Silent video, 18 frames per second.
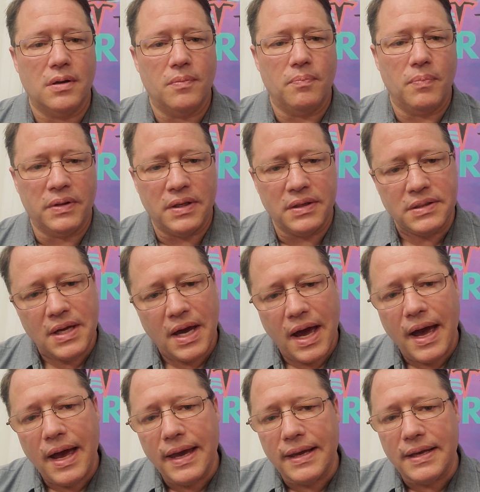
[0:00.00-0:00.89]
But the
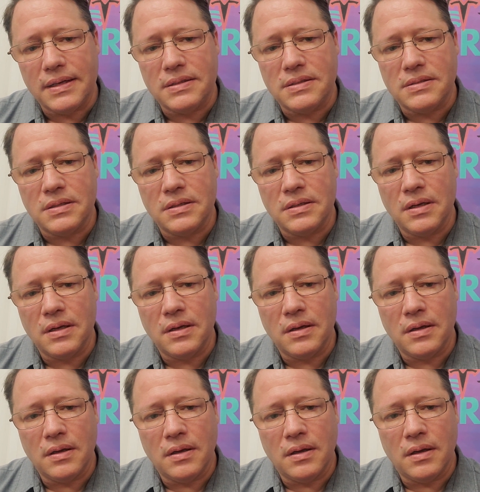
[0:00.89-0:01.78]
tides,
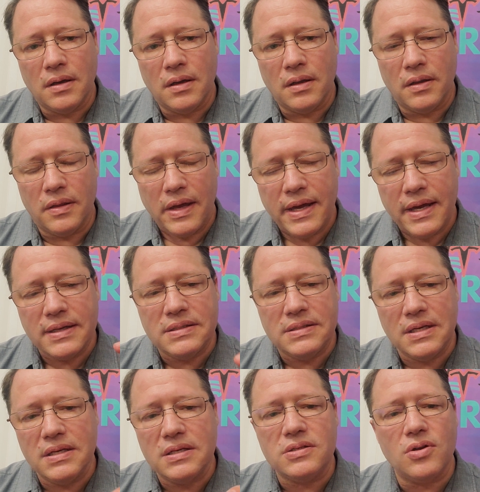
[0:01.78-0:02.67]
they
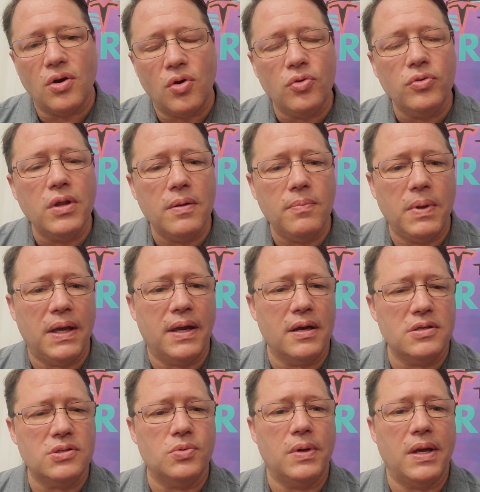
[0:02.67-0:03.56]
exist only
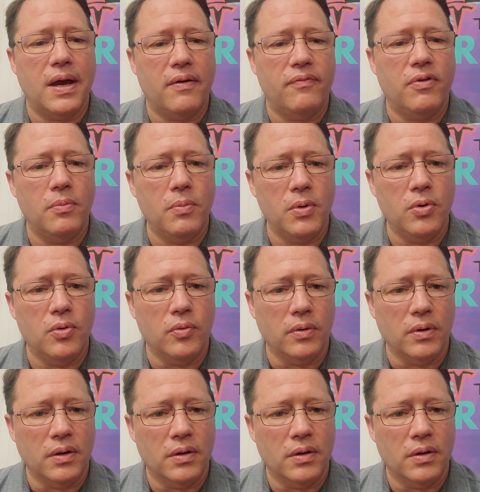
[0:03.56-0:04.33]
because we have the moon.